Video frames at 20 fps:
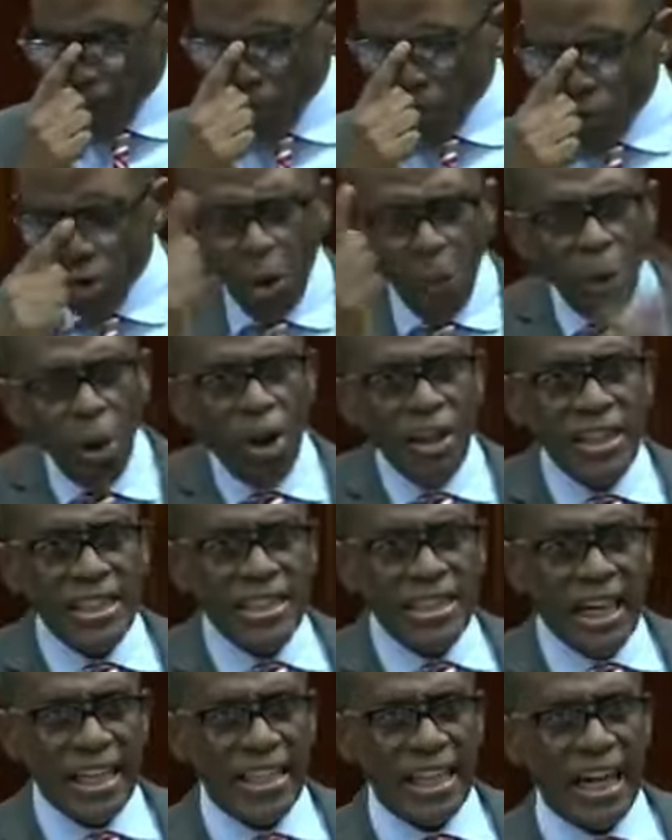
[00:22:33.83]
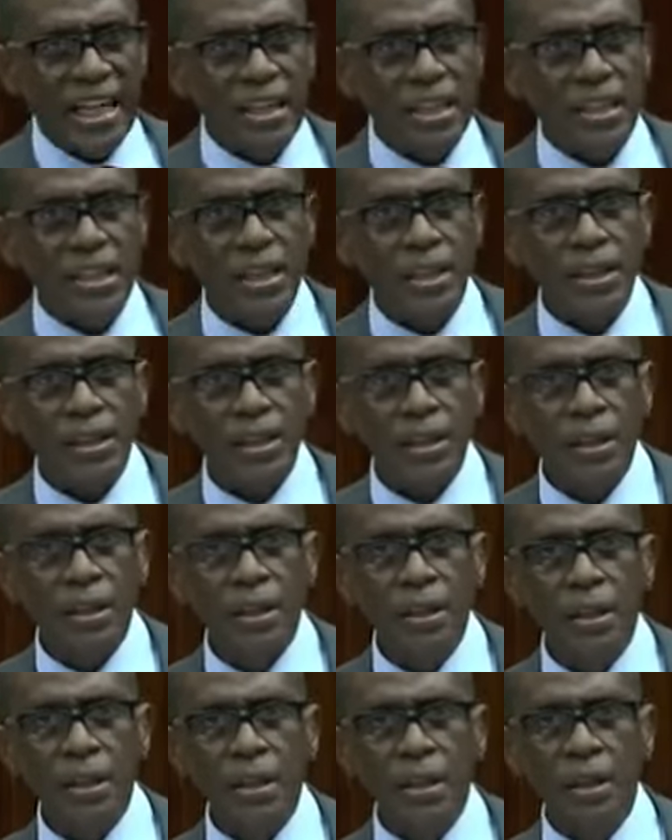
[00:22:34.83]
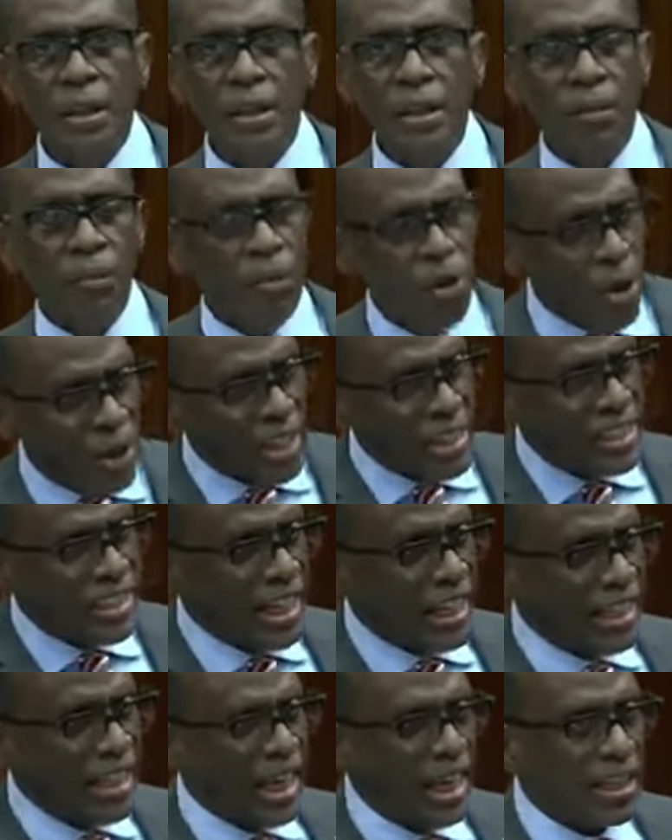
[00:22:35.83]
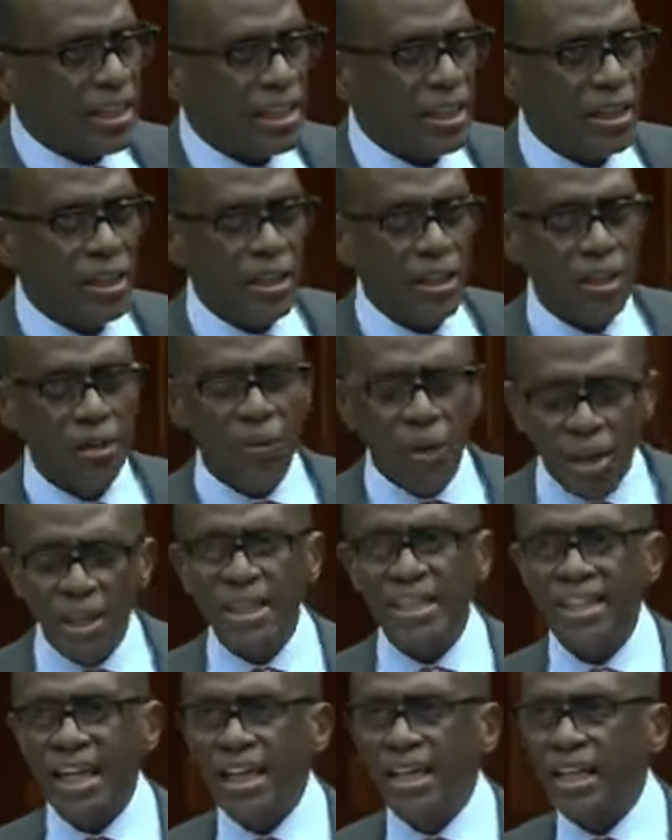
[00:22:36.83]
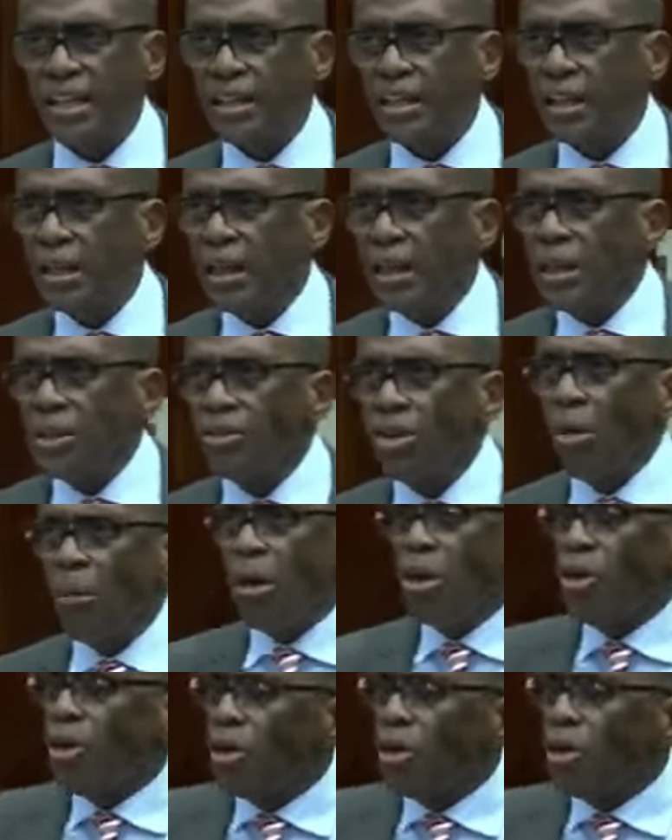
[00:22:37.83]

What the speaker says: So we understand that. We understand that. We understand it. So when you